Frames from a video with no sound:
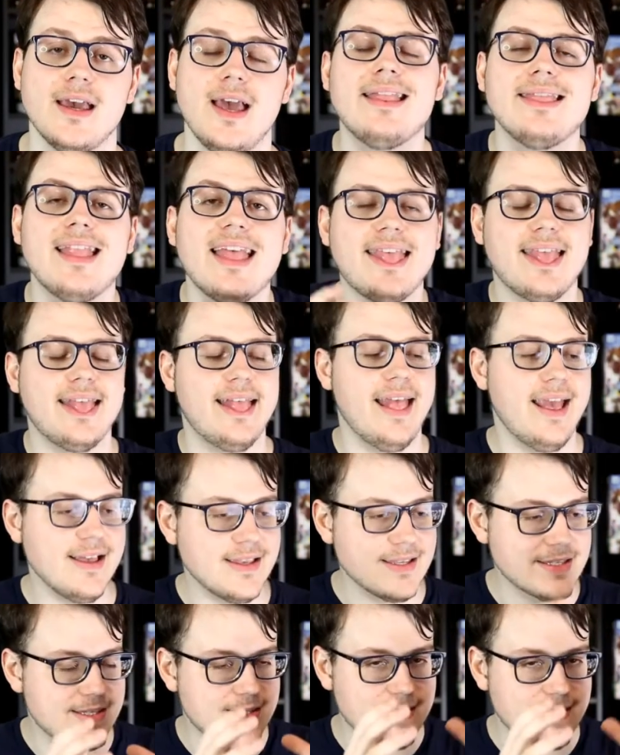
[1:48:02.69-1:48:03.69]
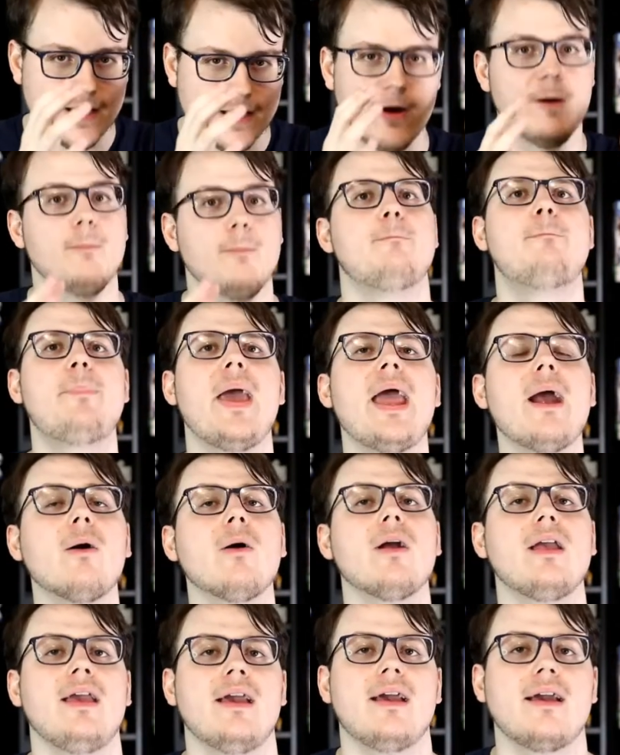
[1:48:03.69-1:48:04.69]
And the things that are
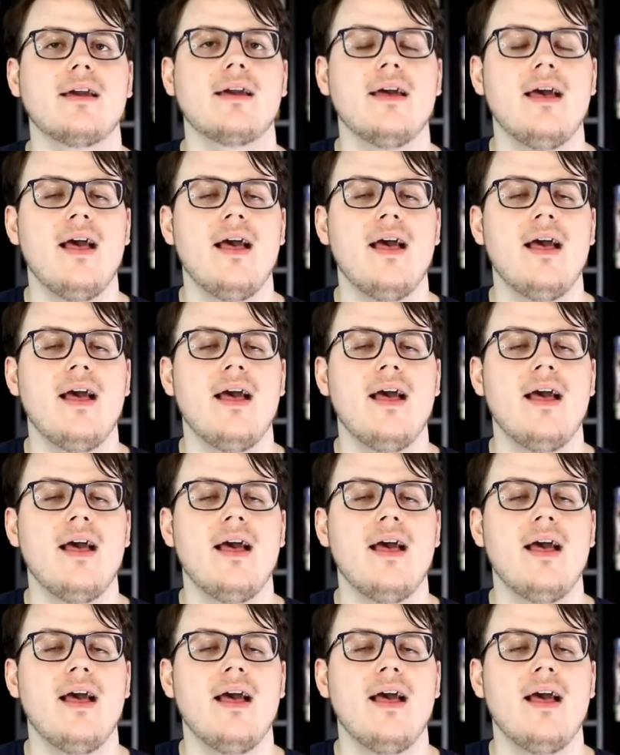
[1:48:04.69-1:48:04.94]
burying